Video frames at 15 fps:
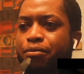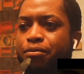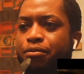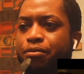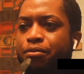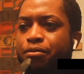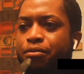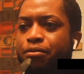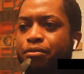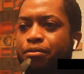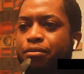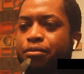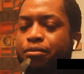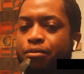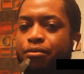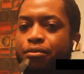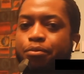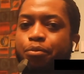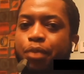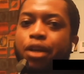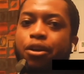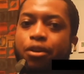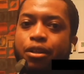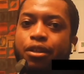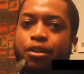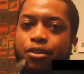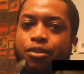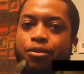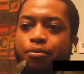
Do I know you? Baroness.